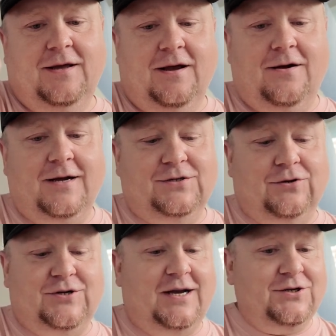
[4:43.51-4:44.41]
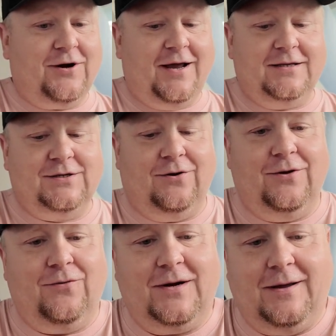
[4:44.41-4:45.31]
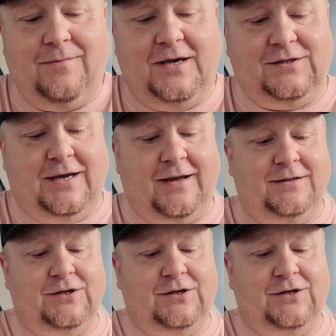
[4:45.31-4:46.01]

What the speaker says: Alright, so Cheshire Cat's the only one I'm missing.